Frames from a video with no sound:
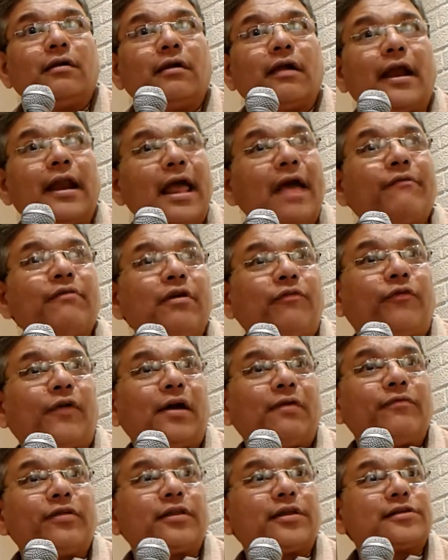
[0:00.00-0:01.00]
and having
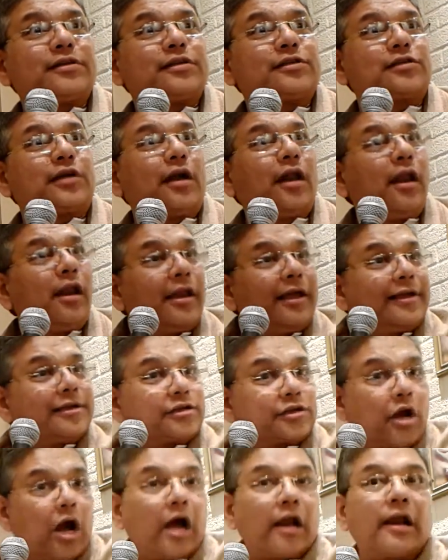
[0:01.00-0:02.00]
fun with us, and suddenly he's
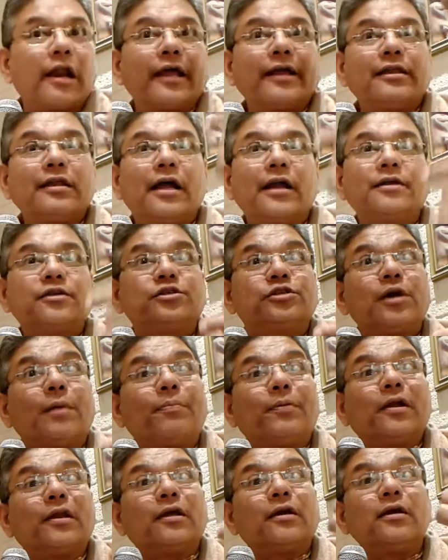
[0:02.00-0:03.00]
gone like that.
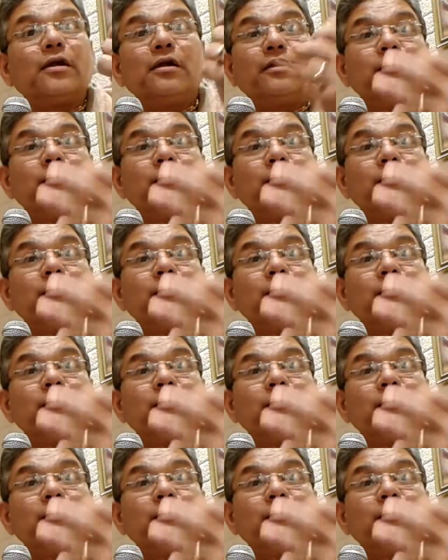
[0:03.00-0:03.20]
Chapala.